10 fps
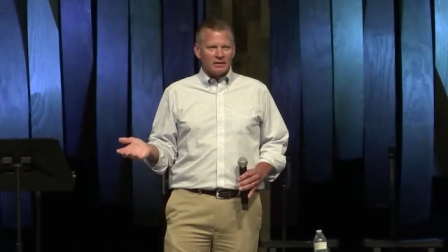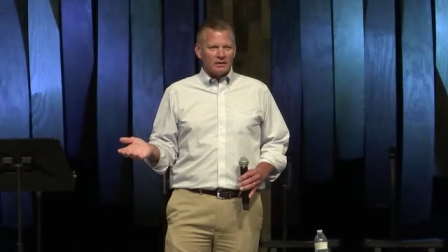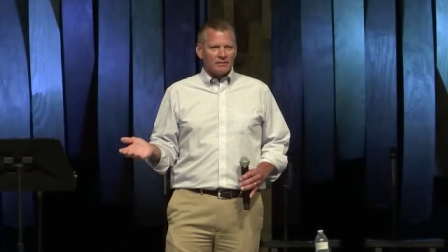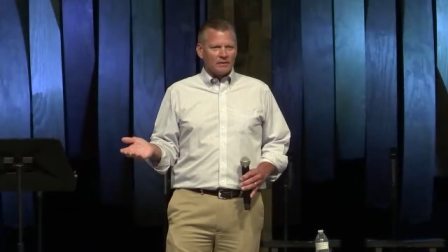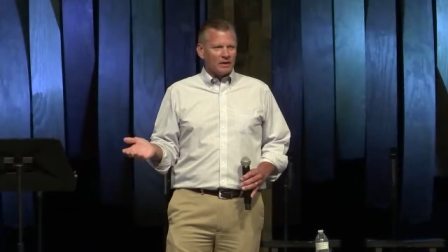
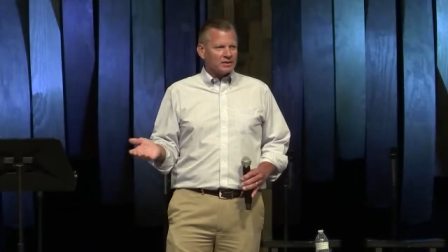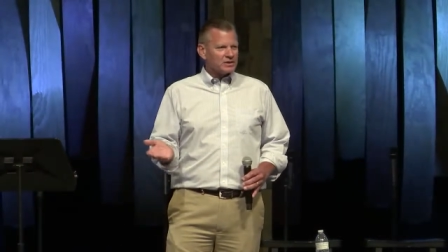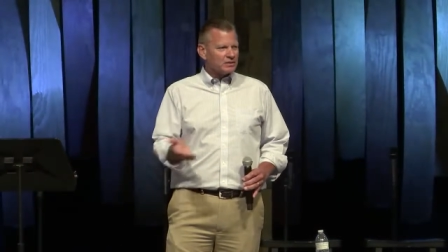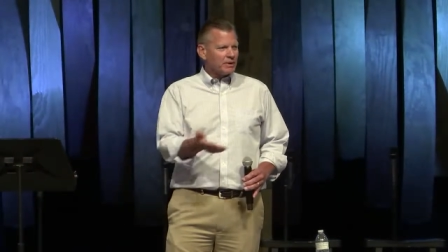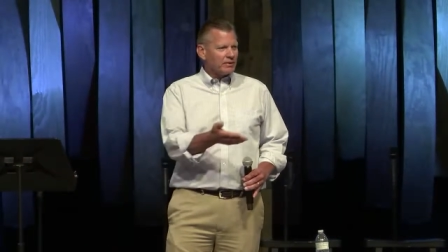I said to
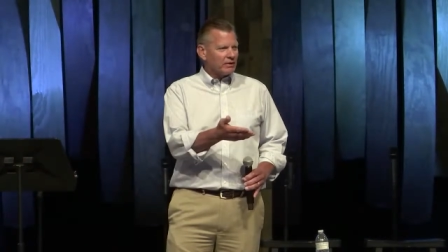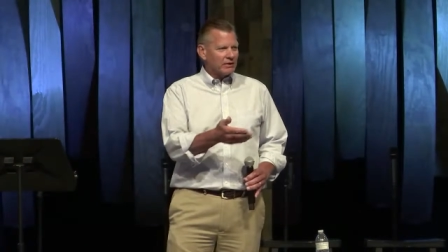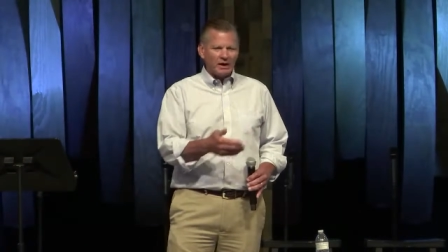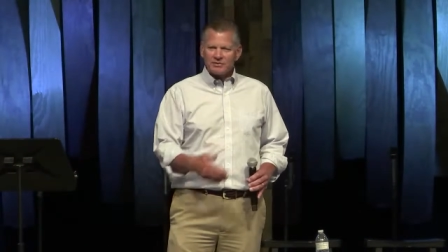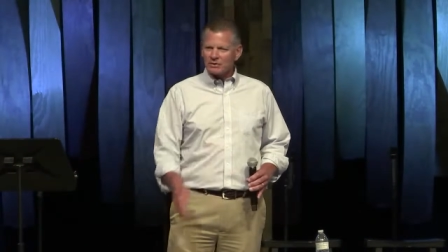Mary Ellen, I have to
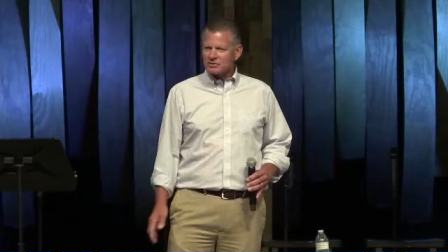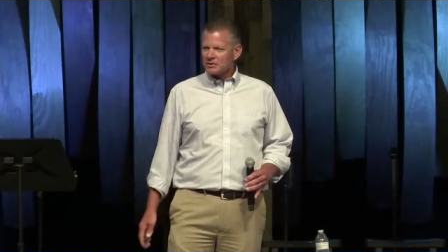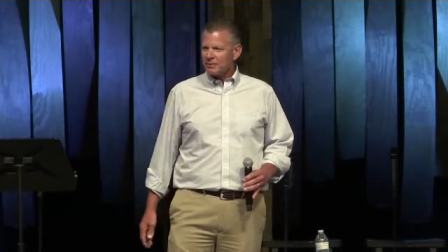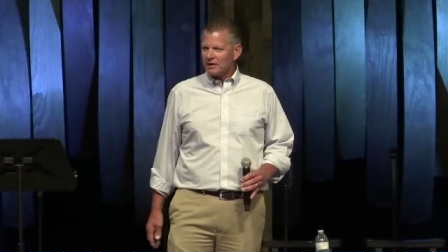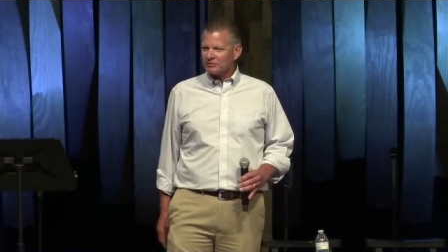go see the
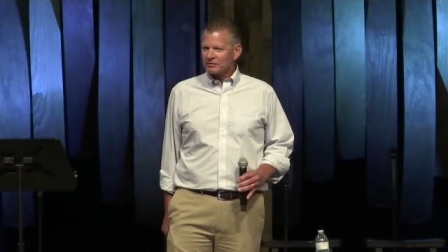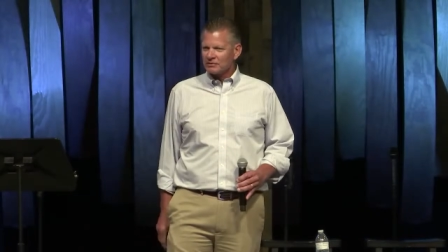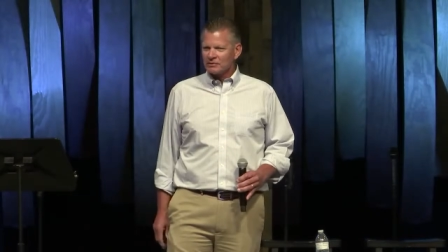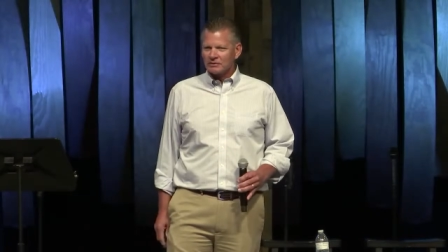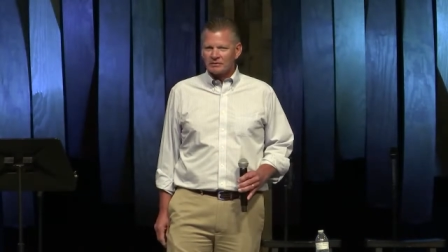pastor.
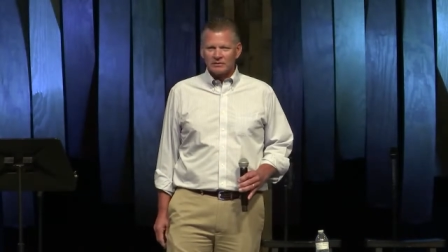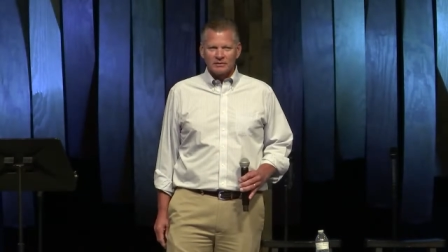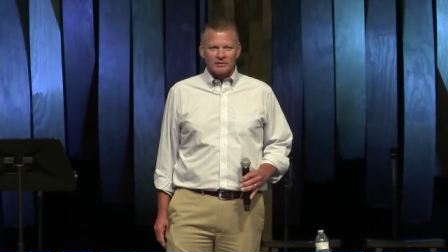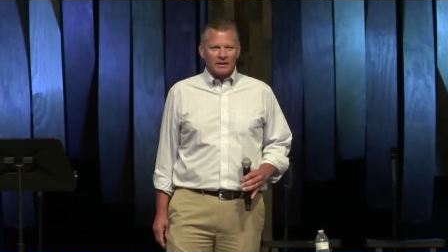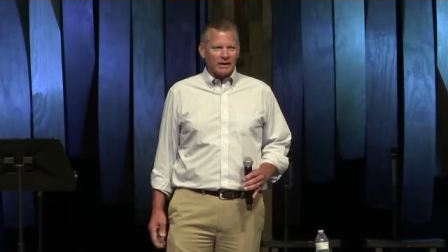I
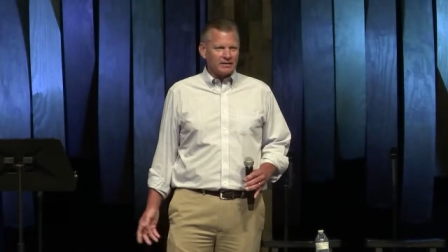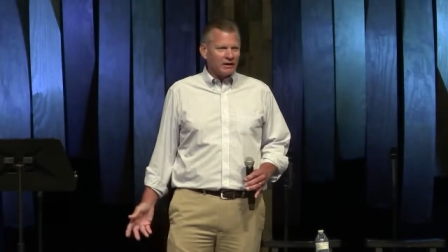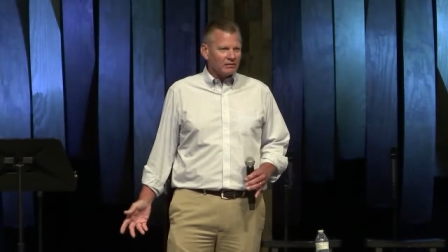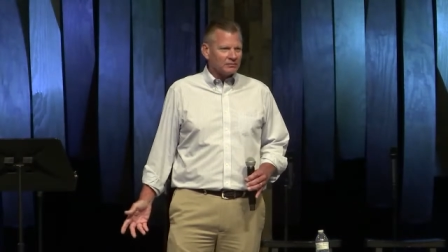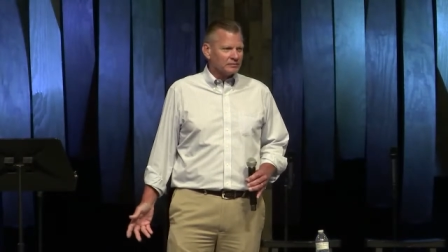got to tell him.
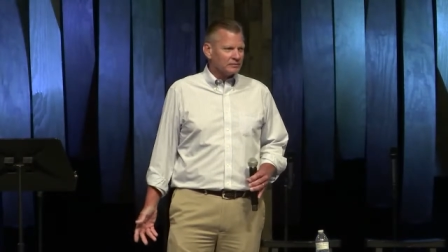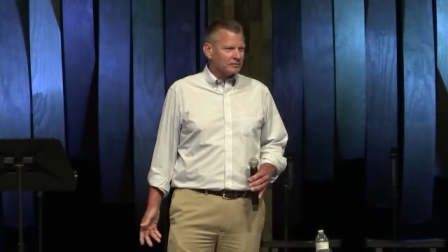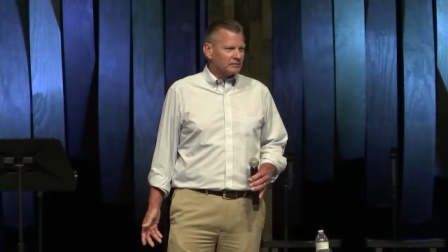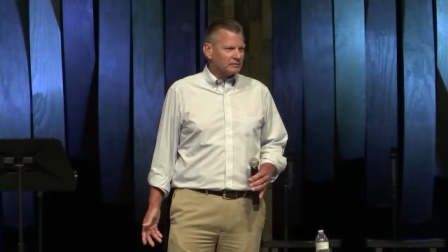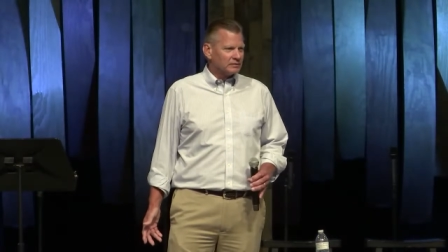
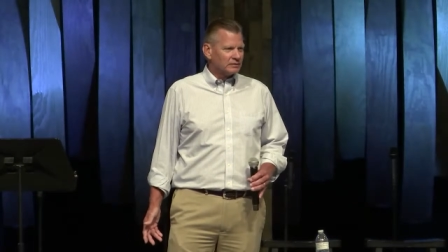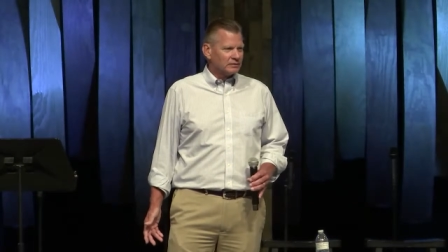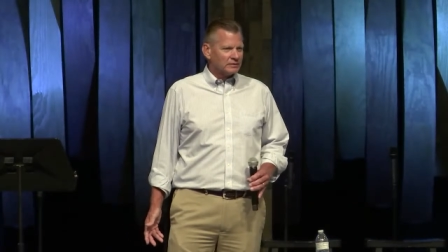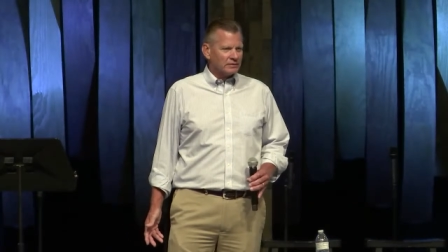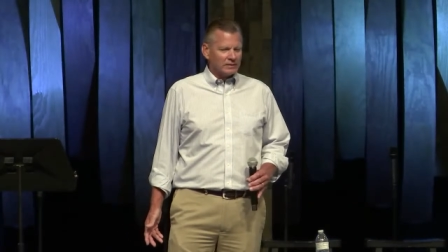
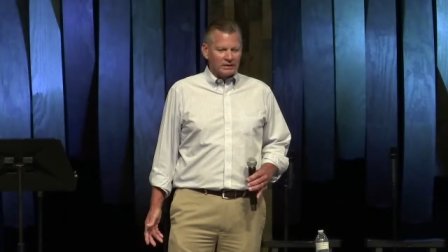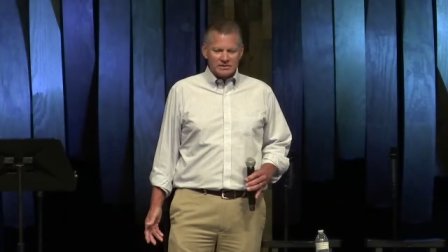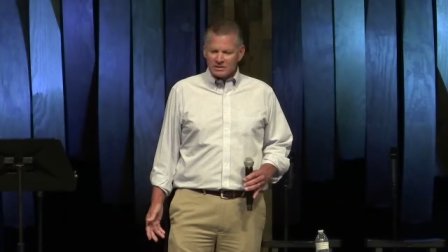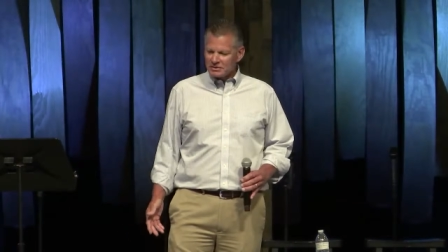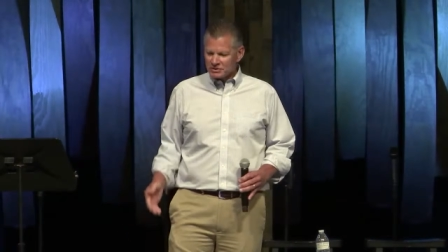I said, this
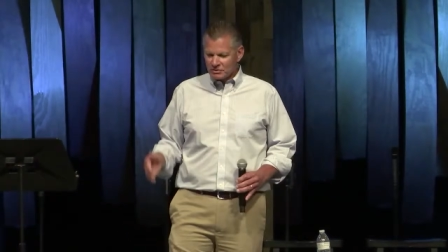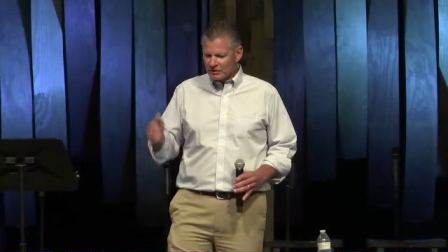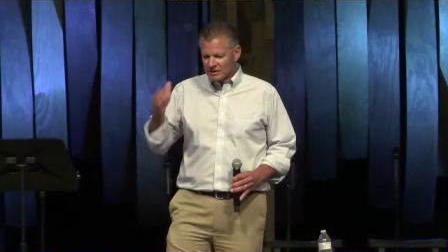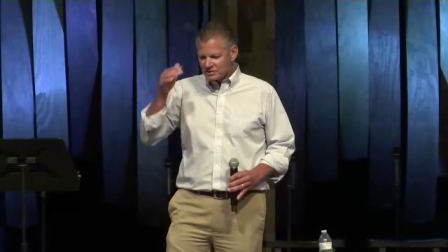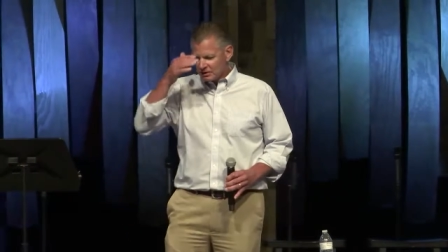is crazy.
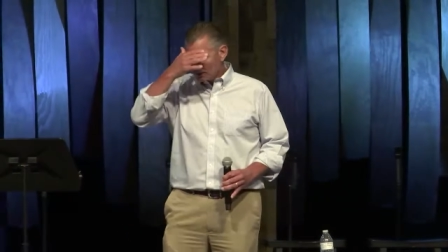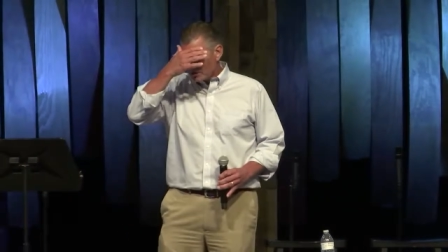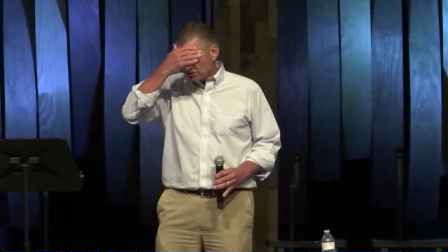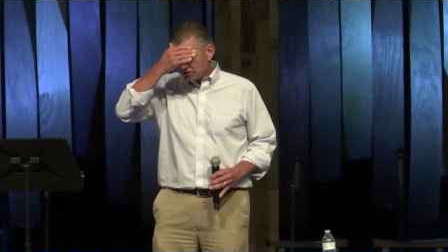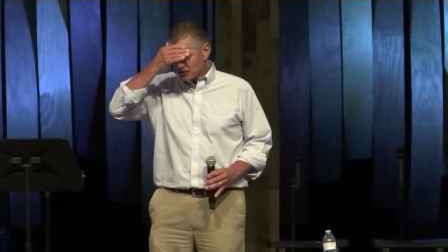I said, is
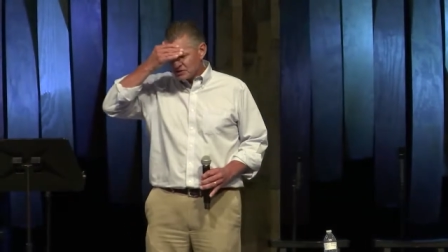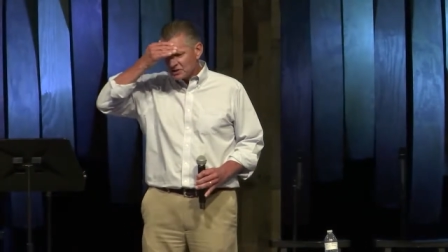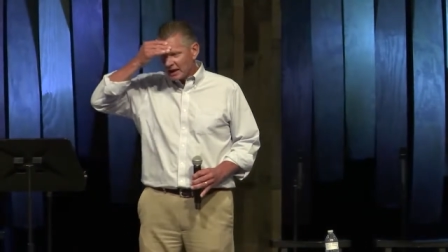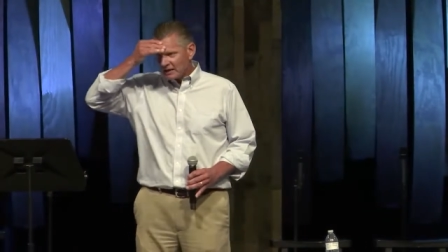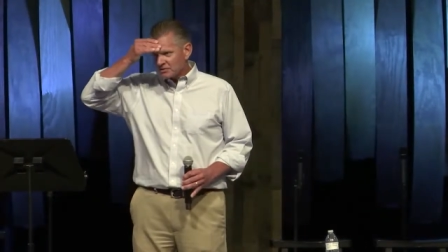this the
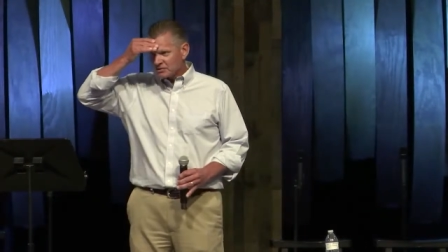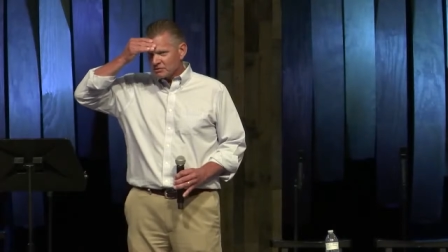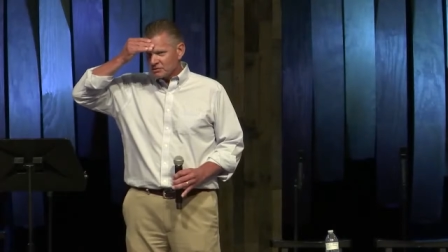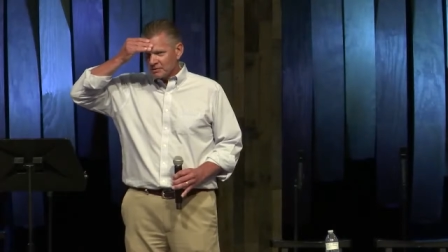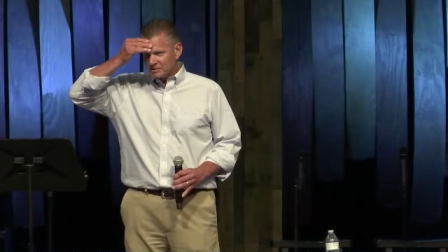answer
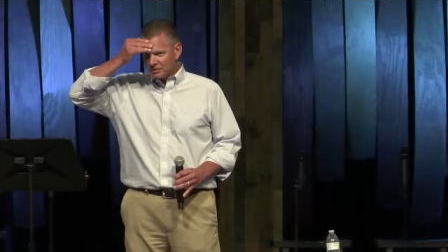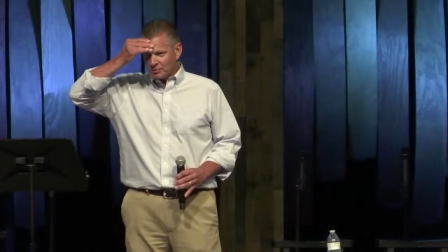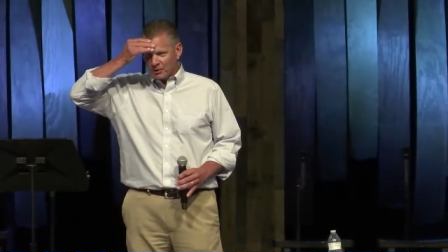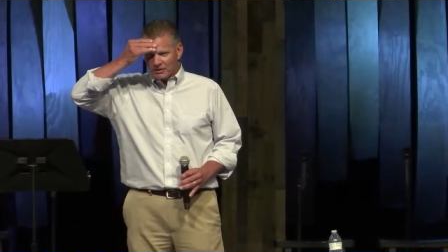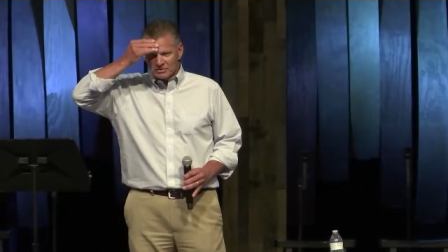to the
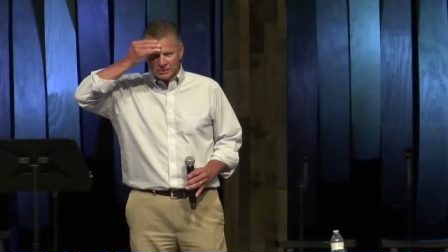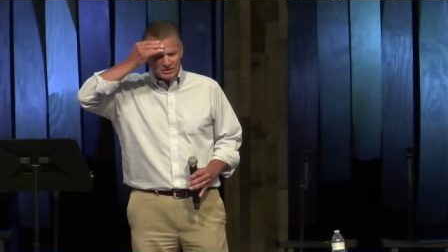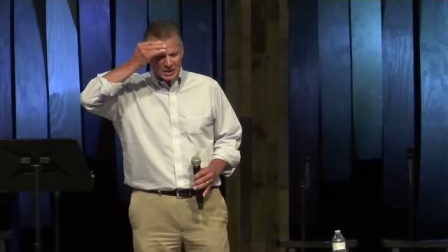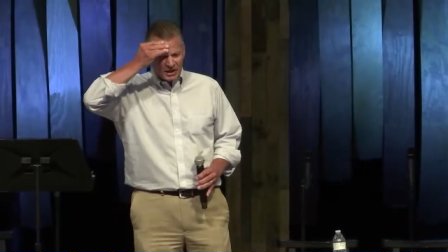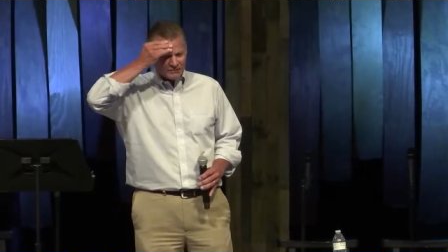prayers? I
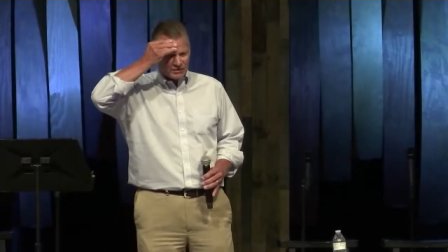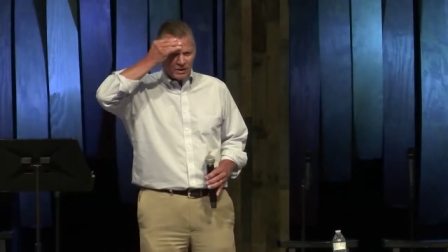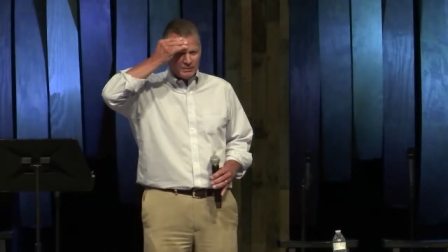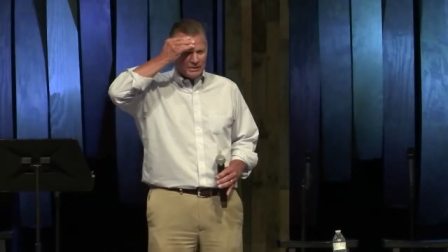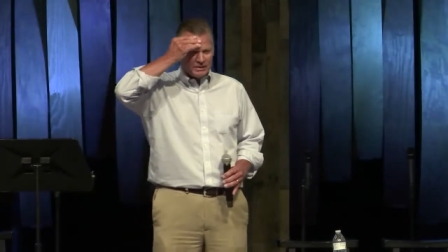said,
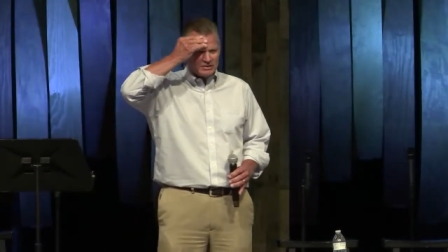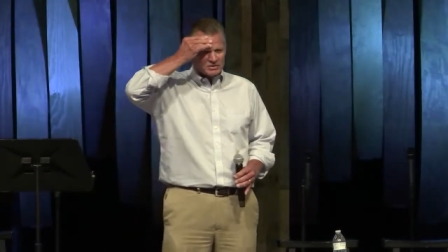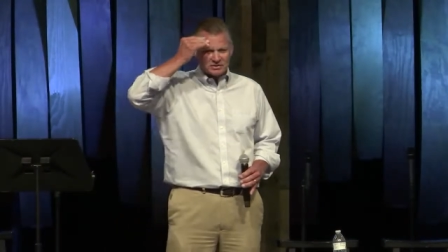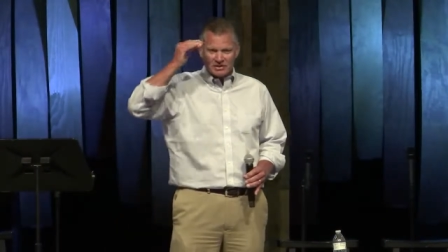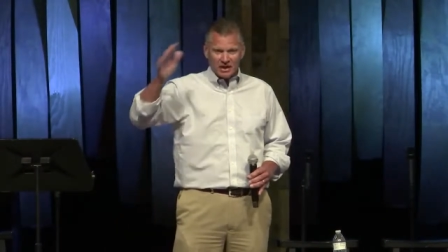this is
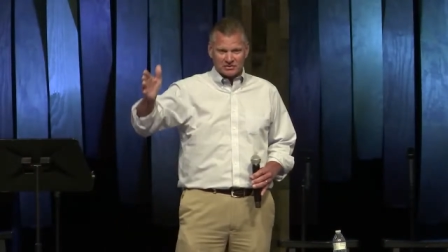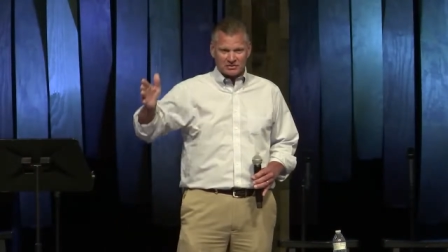nuts.